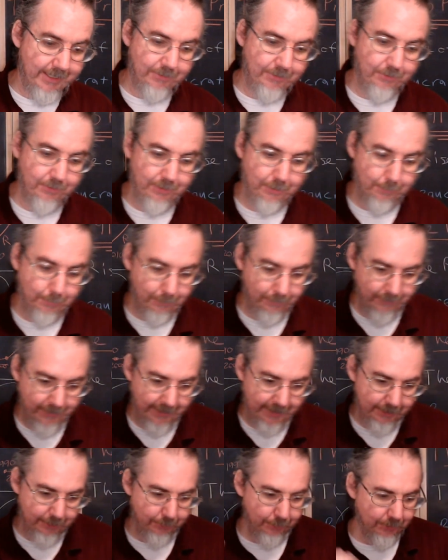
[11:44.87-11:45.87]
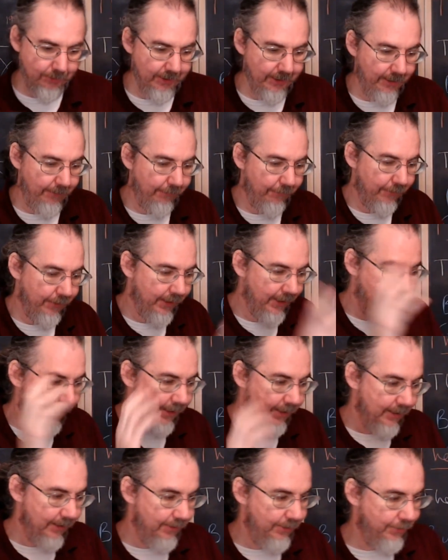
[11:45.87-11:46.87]
So this provided relief
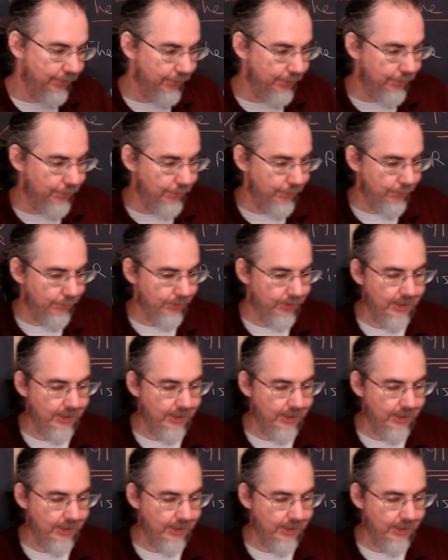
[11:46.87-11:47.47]
to